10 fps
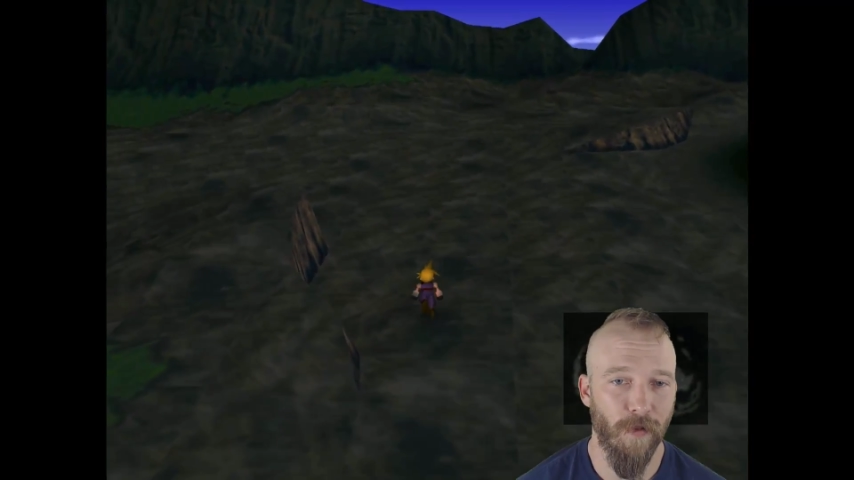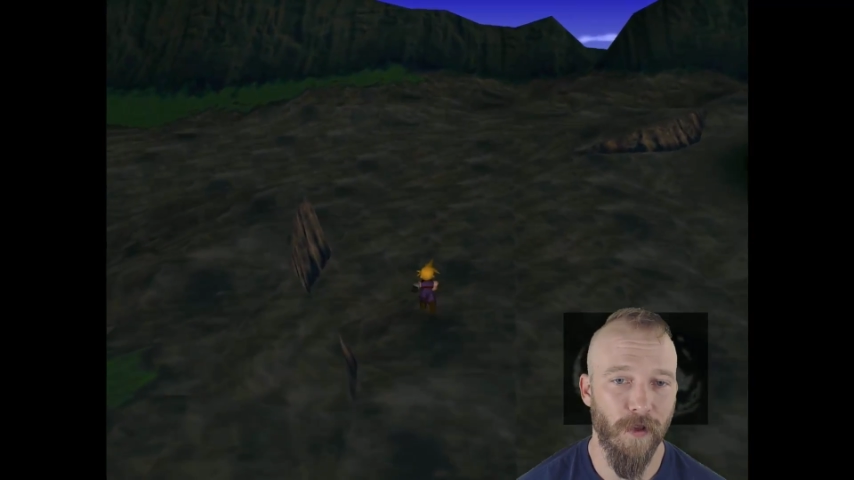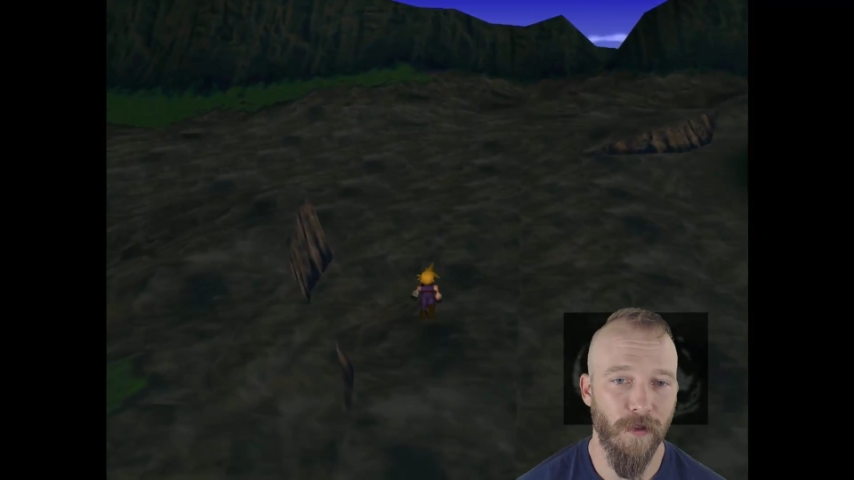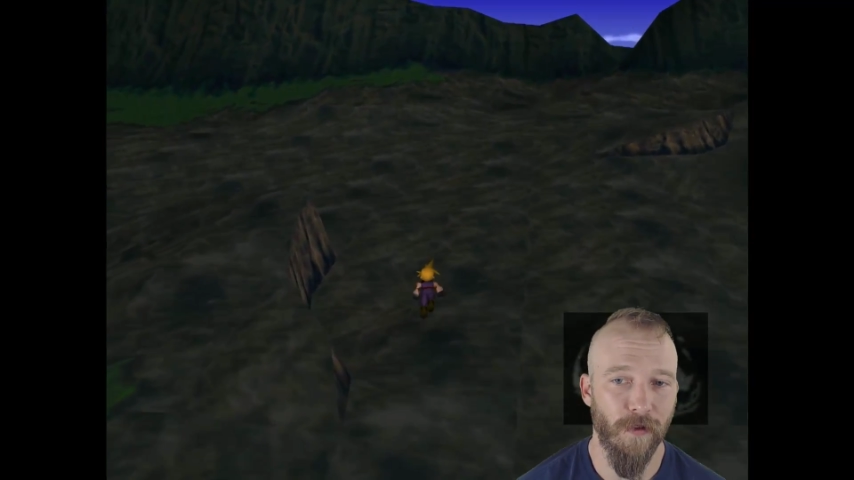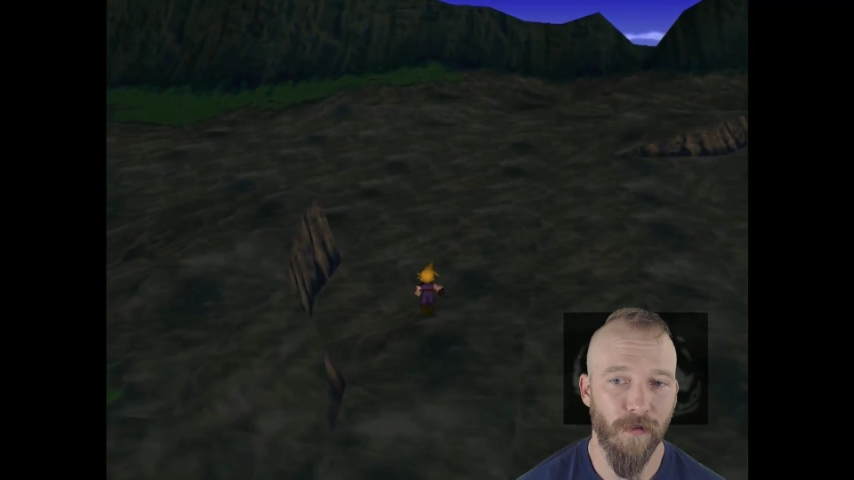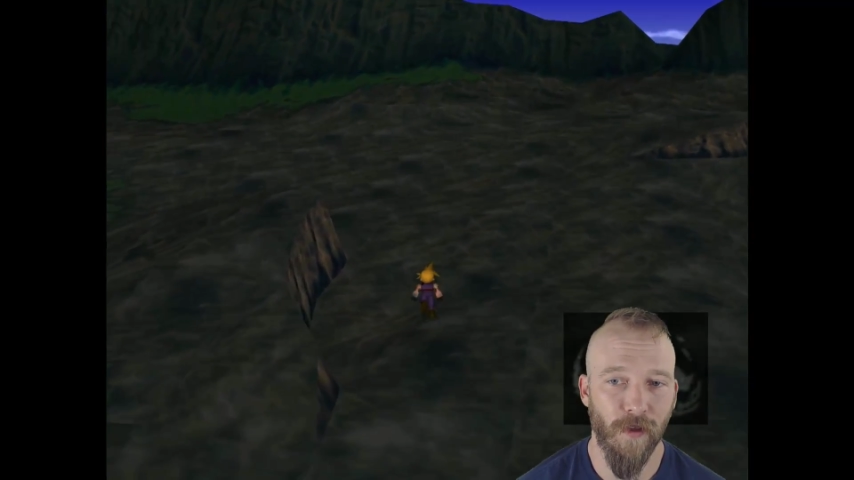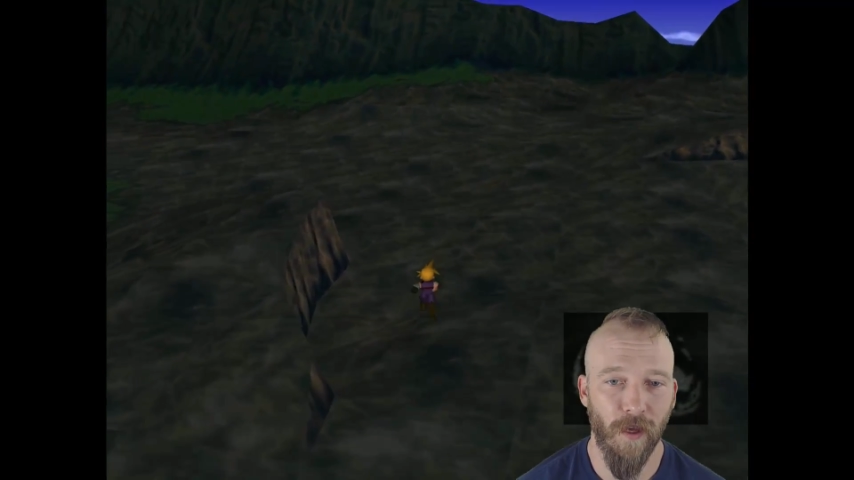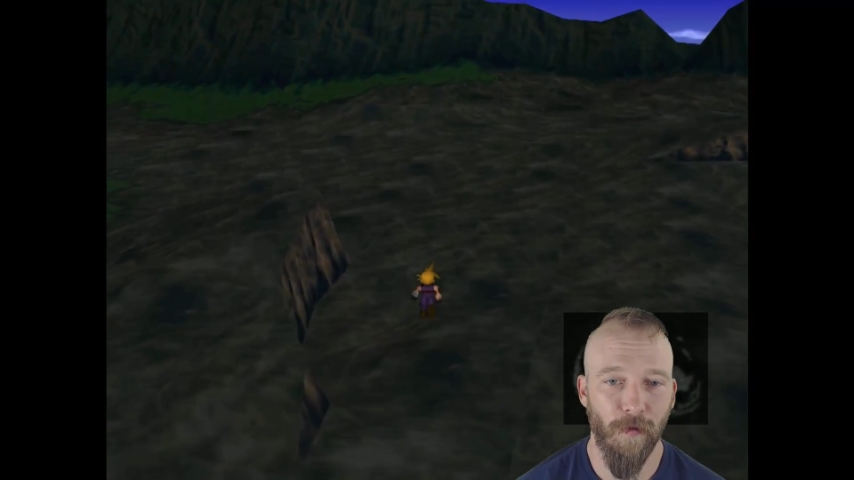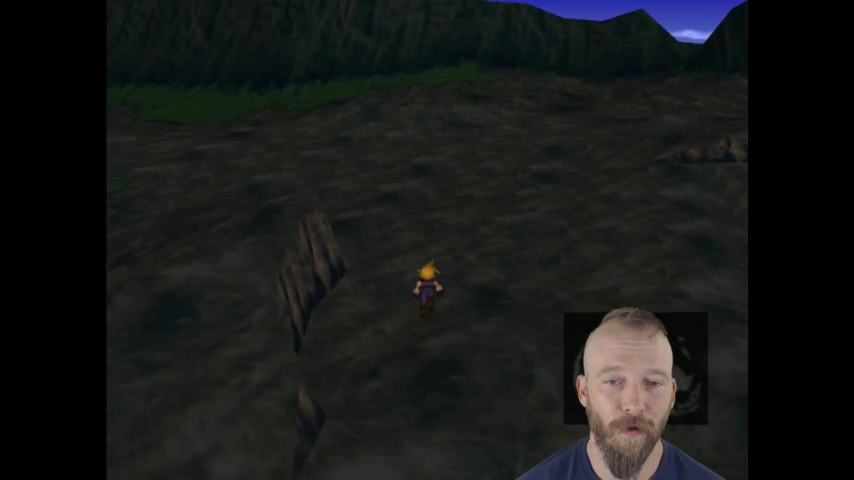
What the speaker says: played this game,